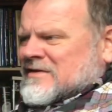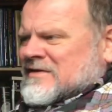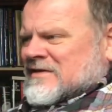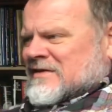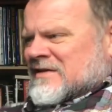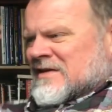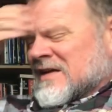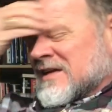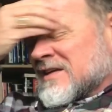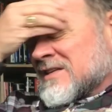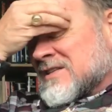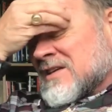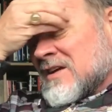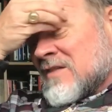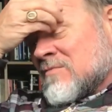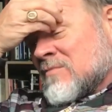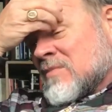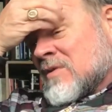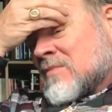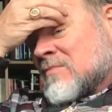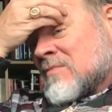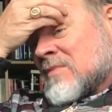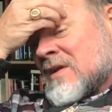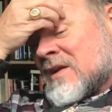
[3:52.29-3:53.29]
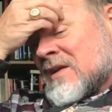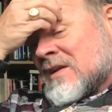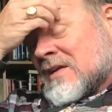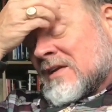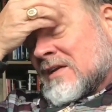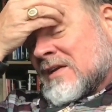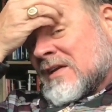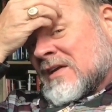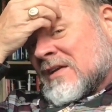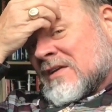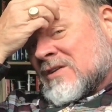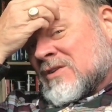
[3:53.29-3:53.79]
things I've been meaning
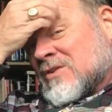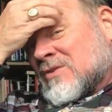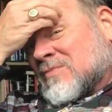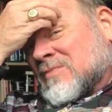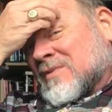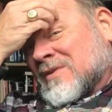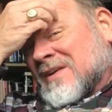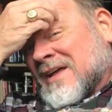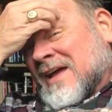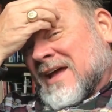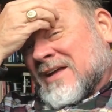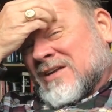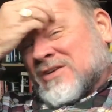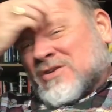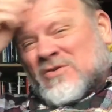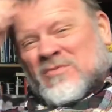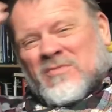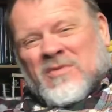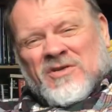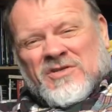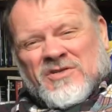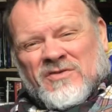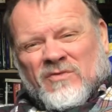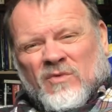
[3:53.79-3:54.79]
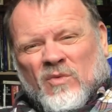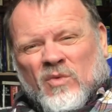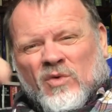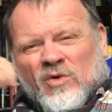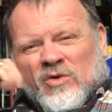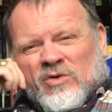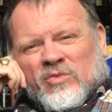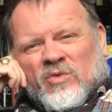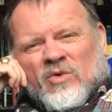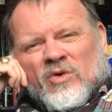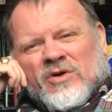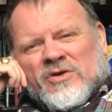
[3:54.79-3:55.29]
to get to, but had too much of a
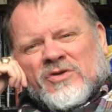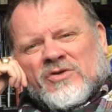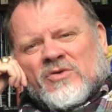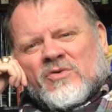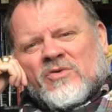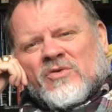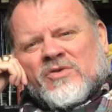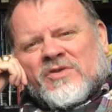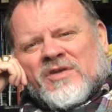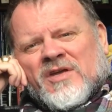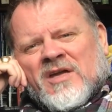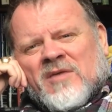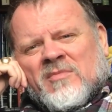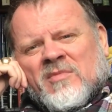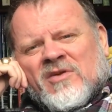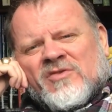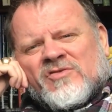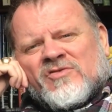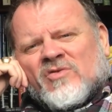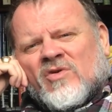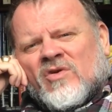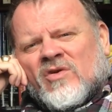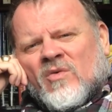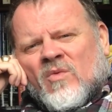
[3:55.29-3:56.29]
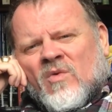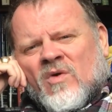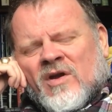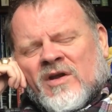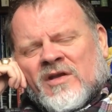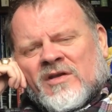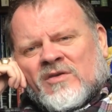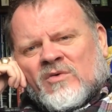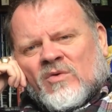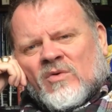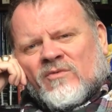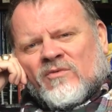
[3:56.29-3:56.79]
World War II theme. I sort of
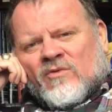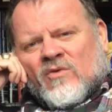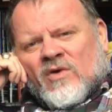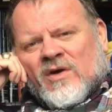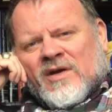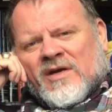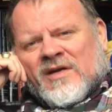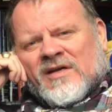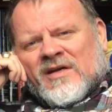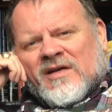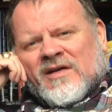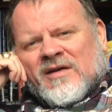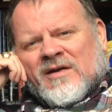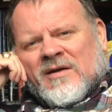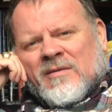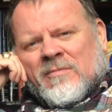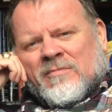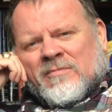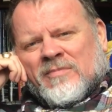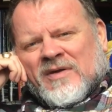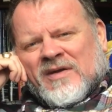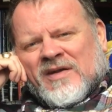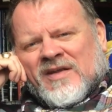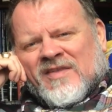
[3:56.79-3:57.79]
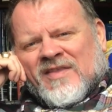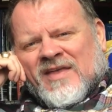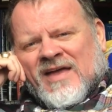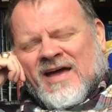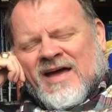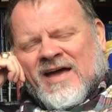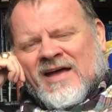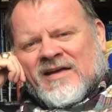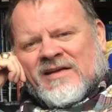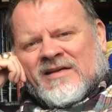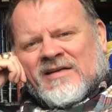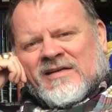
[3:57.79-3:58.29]
wanted to avoid a bit of
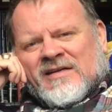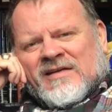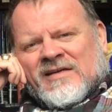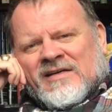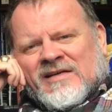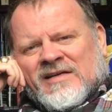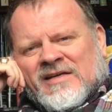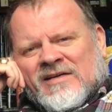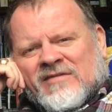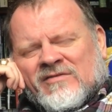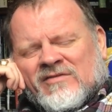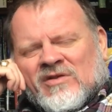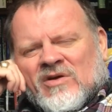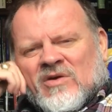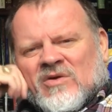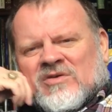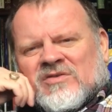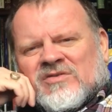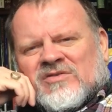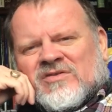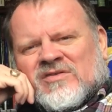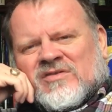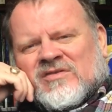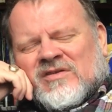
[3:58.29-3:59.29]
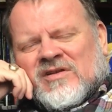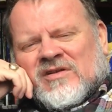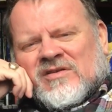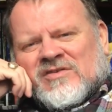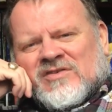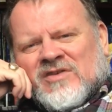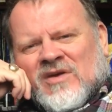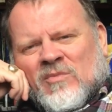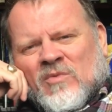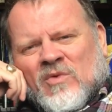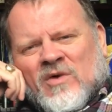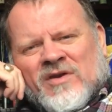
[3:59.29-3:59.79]
that, even though it in
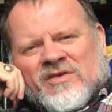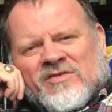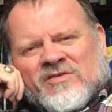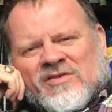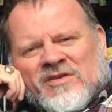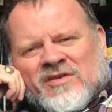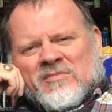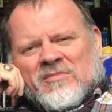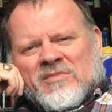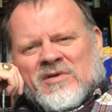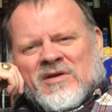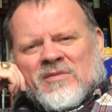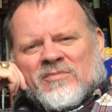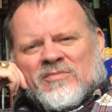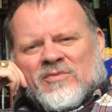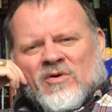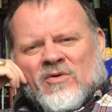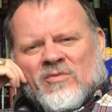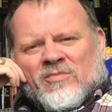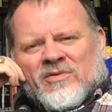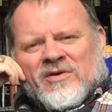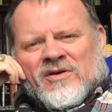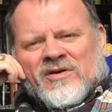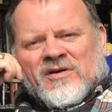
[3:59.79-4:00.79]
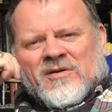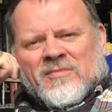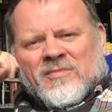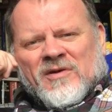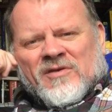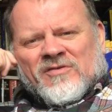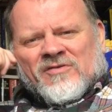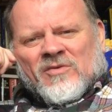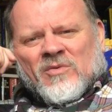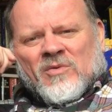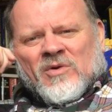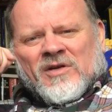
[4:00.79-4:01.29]
some ways be appropriate,
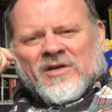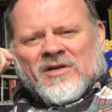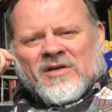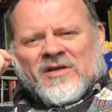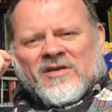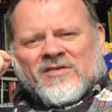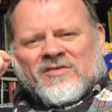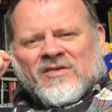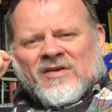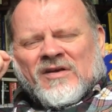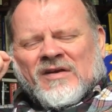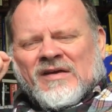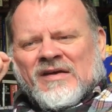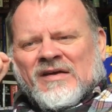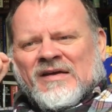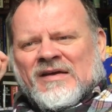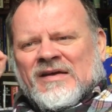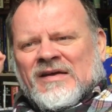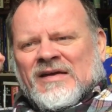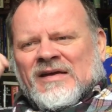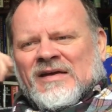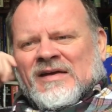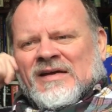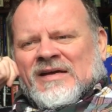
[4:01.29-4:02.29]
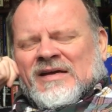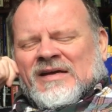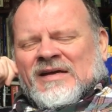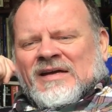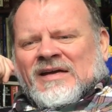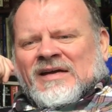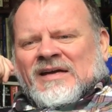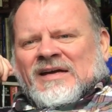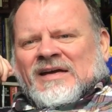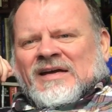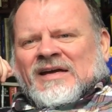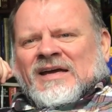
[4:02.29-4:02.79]
depends on what it is.
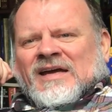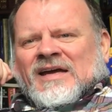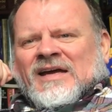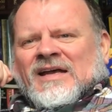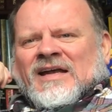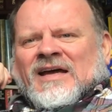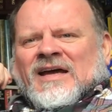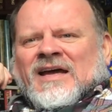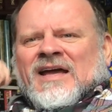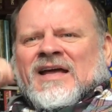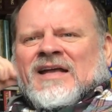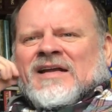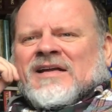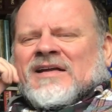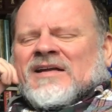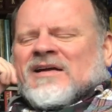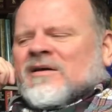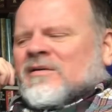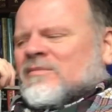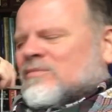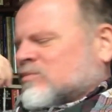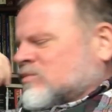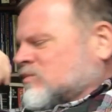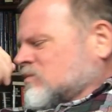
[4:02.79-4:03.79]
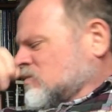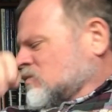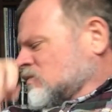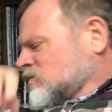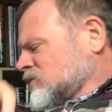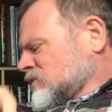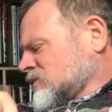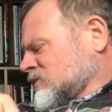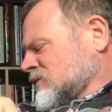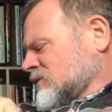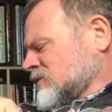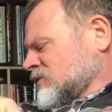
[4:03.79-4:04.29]
And I ended up
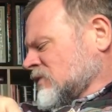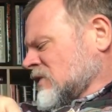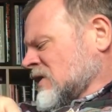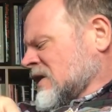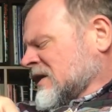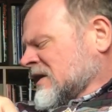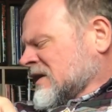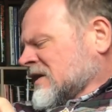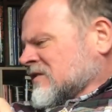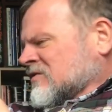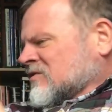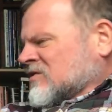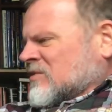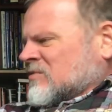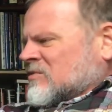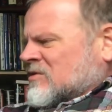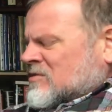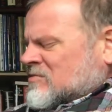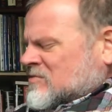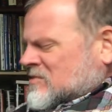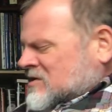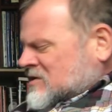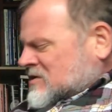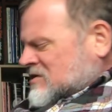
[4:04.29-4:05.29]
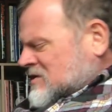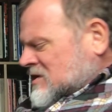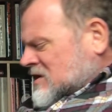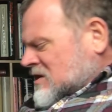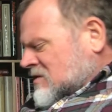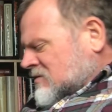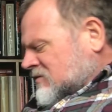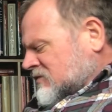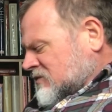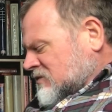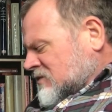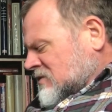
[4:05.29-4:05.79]
finding something on my
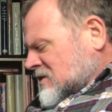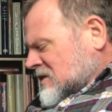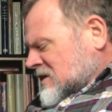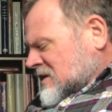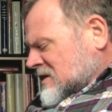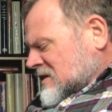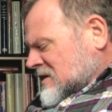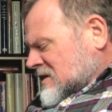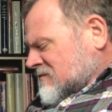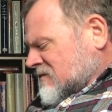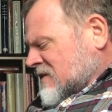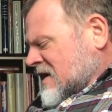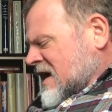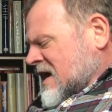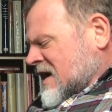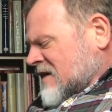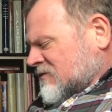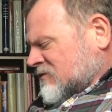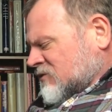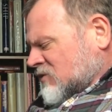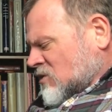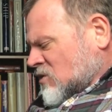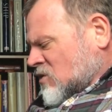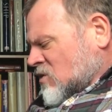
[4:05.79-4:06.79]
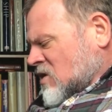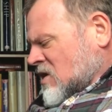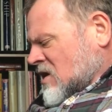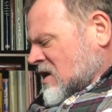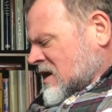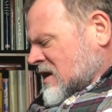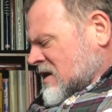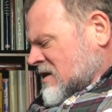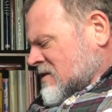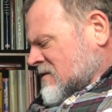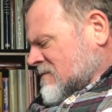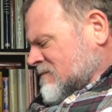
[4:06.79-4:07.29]
shelf that I've had for a
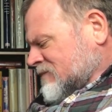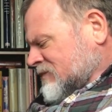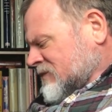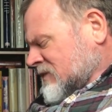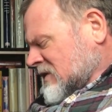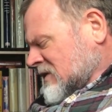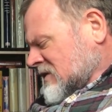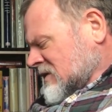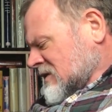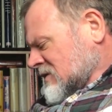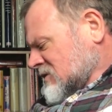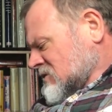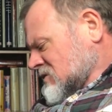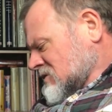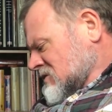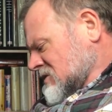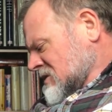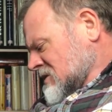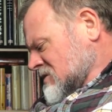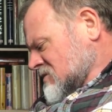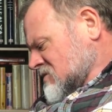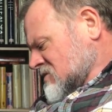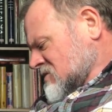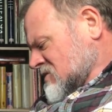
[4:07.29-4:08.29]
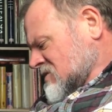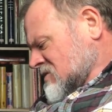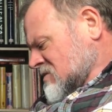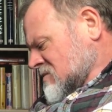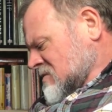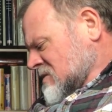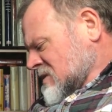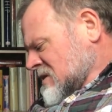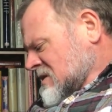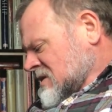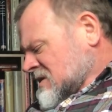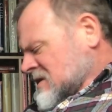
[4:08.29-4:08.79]
while that looked interesting to
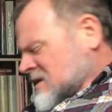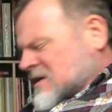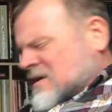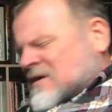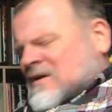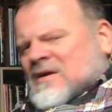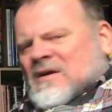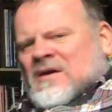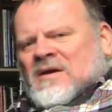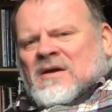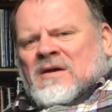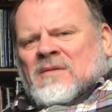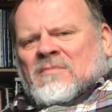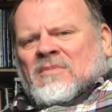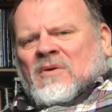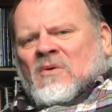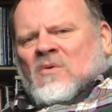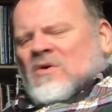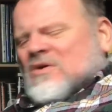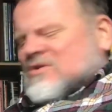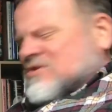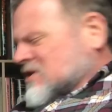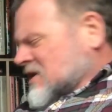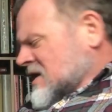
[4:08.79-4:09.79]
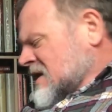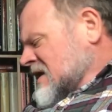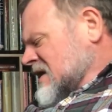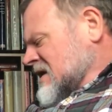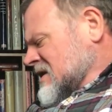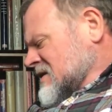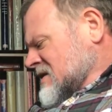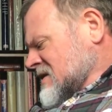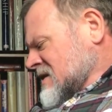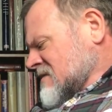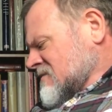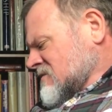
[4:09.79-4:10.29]
me, but which I
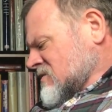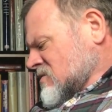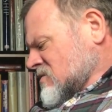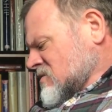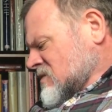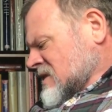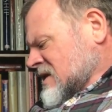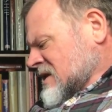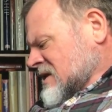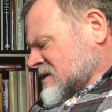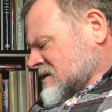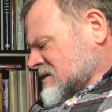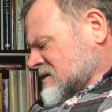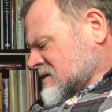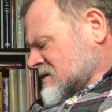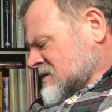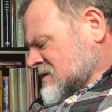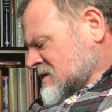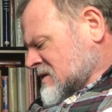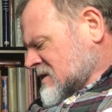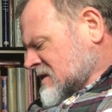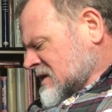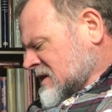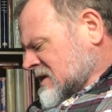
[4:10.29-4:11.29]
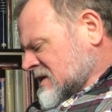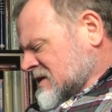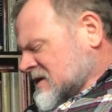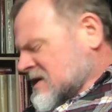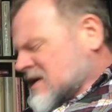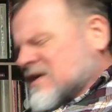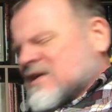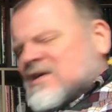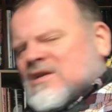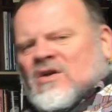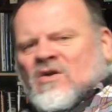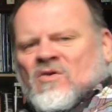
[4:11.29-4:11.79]
had never read and
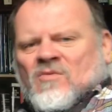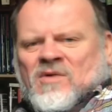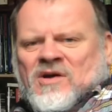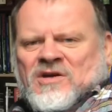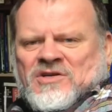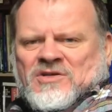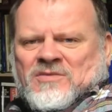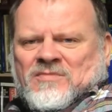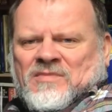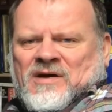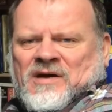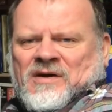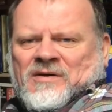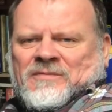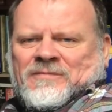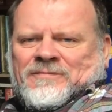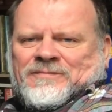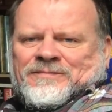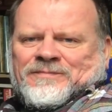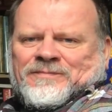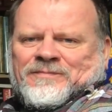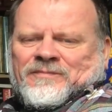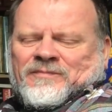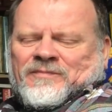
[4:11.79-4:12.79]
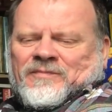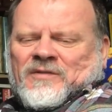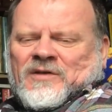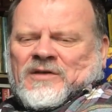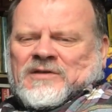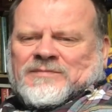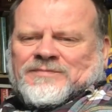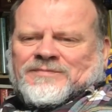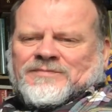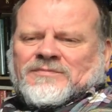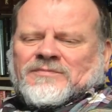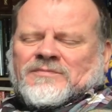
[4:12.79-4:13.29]
didn't know much about.
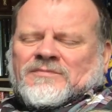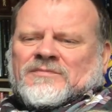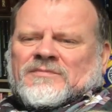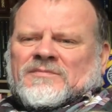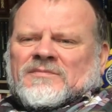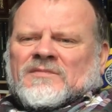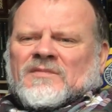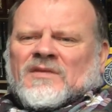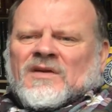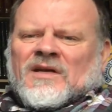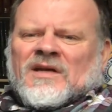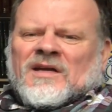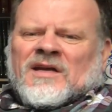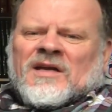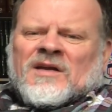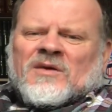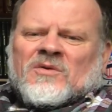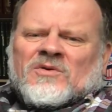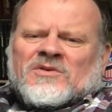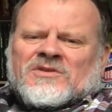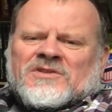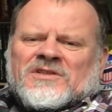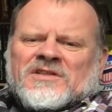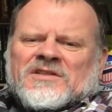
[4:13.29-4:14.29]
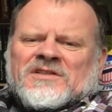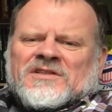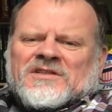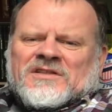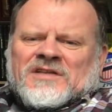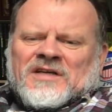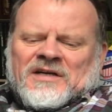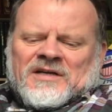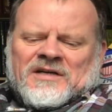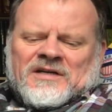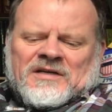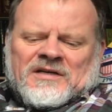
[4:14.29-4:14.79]
And it was this
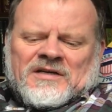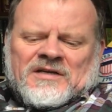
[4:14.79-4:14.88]
thing,